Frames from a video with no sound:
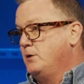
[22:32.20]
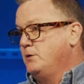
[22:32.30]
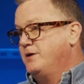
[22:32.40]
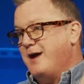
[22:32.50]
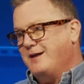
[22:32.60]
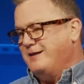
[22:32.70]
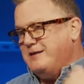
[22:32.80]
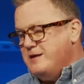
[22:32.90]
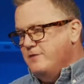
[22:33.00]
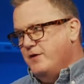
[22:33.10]
You got to
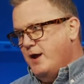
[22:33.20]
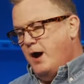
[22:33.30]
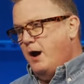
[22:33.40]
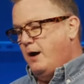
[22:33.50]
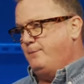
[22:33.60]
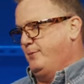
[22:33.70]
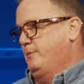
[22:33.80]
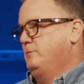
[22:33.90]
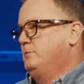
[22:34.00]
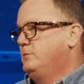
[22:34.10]
give it up
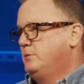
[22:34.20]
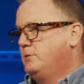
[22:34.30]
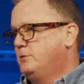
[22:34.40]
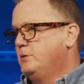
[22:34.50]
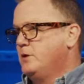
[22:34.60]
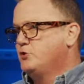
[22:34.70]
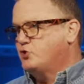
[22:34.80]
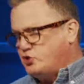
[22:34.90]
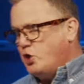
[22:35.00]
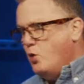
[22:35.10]

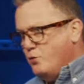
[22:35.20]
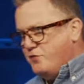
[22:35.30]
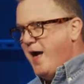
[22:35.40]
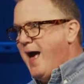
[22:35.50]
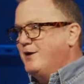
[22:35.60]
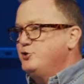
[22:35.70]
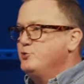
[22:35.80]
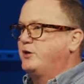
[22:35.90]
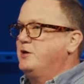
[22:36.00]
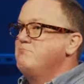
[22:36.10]
so that you
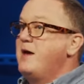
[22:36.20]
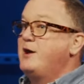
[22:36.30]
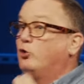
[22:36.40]
can make a